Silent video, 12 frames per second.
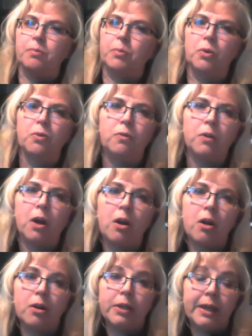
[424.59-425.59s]
Beautiful
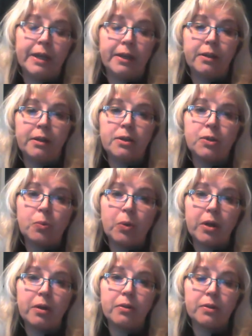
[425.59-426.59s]
card to end this
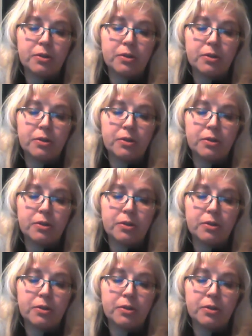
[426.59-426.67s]
with.